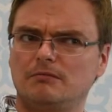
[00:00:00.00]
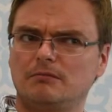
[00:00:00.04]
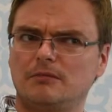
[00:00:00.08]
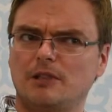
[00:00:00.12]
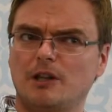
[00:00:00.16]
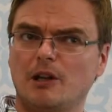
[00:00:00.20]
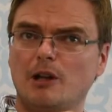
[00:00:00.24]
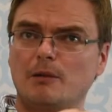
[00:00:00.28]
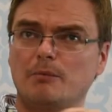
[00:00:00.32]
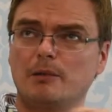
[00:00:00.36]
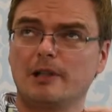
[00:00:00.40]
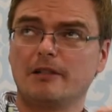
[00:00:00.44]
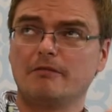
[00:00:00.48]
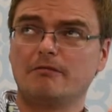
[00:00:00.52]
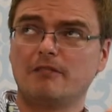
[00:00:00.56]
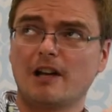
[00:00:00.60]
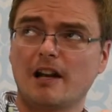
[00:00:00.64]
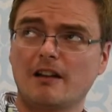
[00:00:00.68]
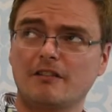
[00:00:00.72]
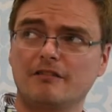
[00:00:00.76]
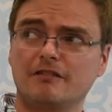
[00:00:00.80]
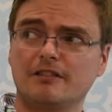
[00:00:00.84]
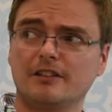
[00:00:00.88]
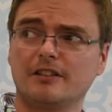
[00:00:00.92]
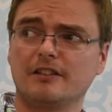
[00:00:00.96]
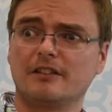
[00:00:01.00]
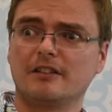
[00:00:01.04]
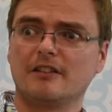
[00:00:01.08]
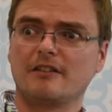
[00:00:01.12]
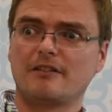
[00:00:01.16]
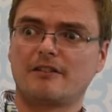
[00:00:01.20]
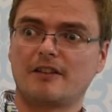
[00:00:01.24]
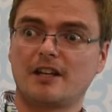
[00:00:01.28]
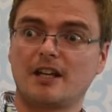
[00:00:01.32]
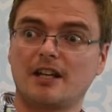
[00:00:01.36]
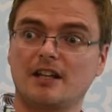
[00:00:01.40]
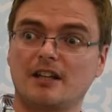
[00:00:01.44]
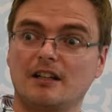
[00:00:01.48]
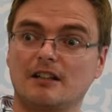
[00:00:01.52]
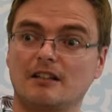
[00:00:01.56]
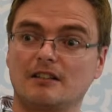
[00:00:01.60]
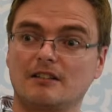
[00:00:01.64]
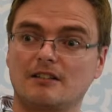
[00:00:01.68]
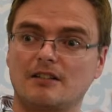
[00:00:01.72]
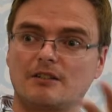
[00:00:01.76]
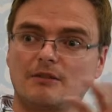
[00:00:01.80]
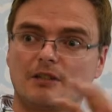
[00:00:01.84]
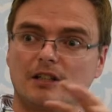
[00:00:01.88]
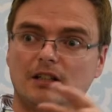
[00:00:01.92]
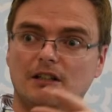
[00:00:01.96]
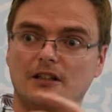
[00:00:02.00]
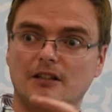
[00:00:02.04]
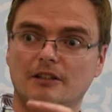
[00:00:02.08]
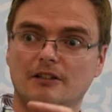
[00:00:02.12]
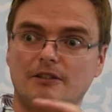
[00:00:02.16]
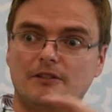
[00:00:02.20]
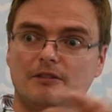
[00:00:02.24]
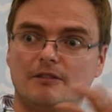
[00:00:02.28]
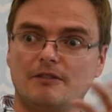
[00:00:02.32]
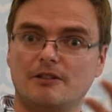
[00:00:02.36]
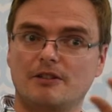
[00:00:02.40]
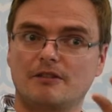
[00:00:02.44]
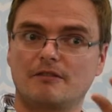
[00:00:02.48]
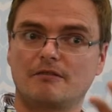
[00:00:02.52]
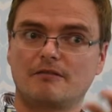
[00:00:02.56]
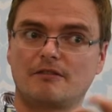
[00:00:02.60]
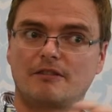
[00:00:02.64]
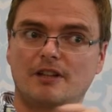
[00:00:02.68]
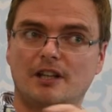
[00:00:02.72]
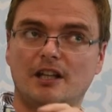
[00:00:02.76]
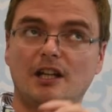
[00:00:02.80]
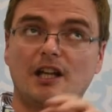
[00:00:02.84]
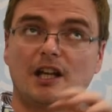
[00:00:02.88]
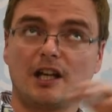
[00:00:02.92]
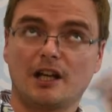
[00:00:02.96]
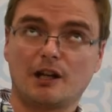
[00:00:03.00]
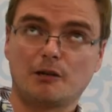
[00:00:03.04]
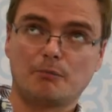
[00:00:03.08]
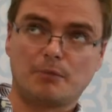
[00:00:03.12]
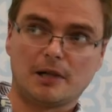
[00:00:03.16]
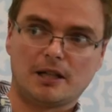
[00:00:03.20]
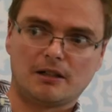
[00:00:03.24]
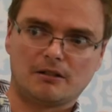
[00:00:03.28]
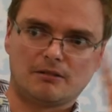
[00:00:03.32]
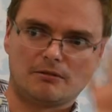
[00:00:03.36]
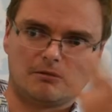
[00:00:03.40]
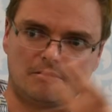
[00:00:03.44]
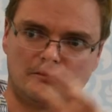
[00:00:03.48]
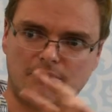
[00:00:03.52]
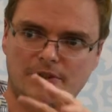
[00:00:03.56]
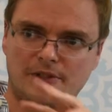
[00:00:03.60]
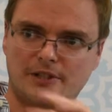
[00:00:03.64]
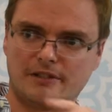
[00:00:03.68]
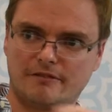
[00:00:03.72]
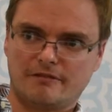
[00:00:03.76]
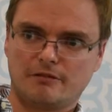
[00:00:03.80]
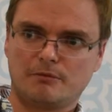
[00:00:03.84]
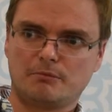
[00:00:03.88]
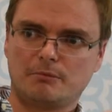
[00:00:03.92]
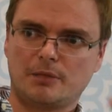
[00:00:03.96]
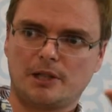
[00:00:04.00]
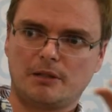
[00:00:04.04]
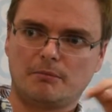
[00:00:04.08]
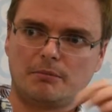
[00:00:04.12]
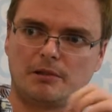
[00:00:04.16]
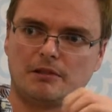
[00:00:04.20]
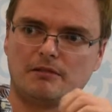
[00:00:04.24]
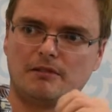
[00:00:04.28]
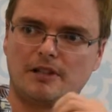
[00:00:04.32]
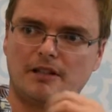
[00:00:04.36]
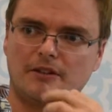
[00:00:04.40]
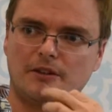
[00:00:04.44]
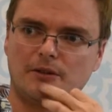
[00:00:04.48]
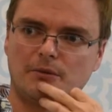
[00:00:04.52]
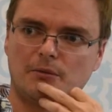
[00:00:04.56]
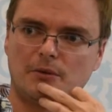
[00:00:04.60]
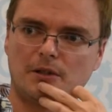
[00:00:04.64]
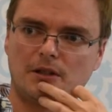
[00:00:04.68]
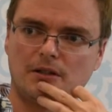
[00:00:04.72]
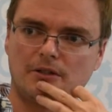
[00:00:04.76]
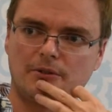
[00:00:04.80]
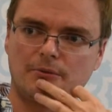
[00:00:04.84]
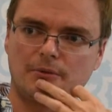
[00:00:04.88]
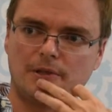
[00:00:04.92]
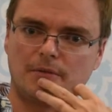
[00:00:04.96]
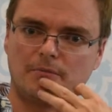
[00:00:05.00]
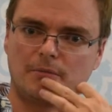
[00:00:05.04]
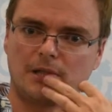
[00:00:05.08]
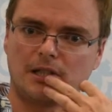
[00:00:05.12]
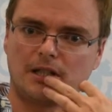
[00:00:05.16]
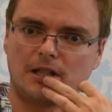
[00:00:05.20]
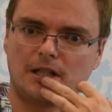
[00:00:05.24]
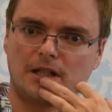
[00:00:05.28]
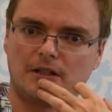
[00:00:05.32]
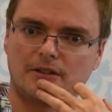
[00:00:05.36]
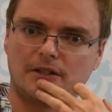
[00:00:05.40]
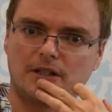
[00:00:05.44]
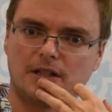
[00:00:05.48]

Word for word: globally relevant thing to include thinking about all the different people around the world when making